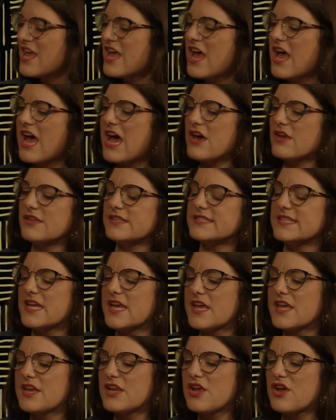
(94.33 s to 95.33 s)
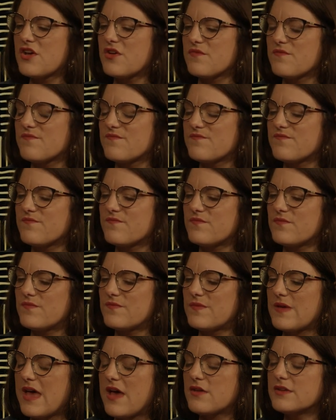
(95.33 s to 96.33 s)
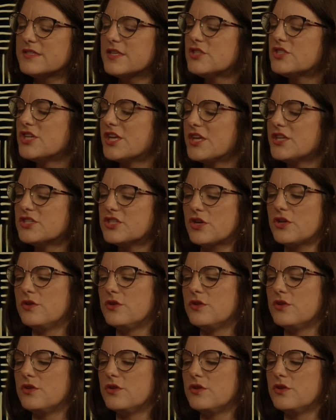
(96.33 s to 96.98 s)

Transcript: How does that change